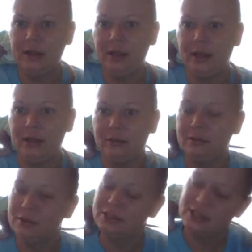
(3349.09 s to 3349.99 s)

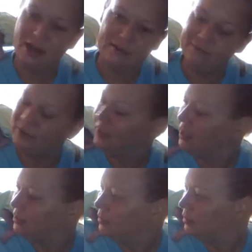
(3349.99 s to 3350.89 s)
and stuff, and
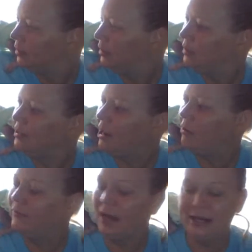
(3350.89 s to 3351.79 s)
then now
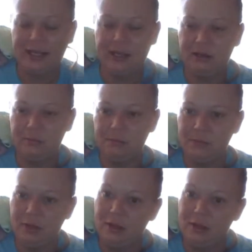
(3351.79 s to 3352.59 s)
I've got him.